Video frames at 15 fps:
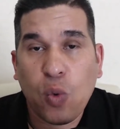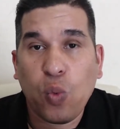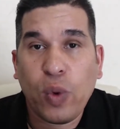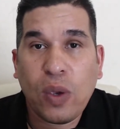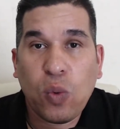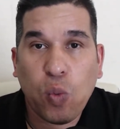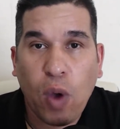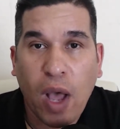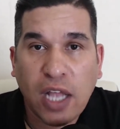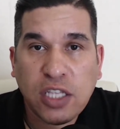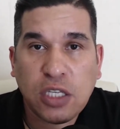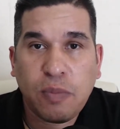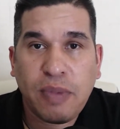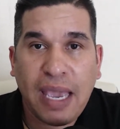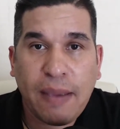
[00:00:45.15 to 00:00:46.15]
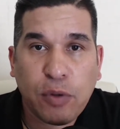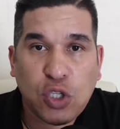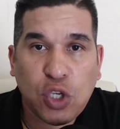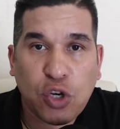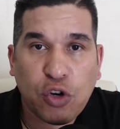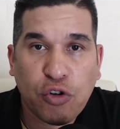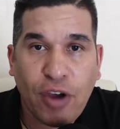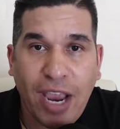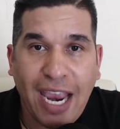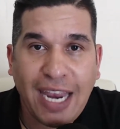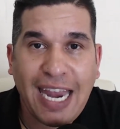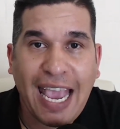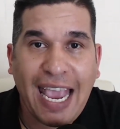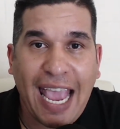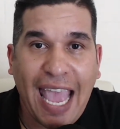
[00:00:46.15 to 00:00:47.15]
We want to be able to
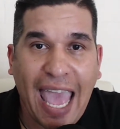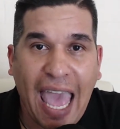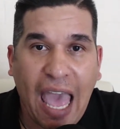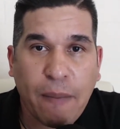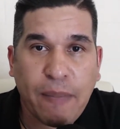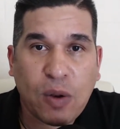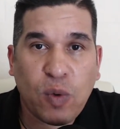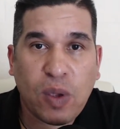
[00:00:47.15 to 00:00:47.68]
create a habit.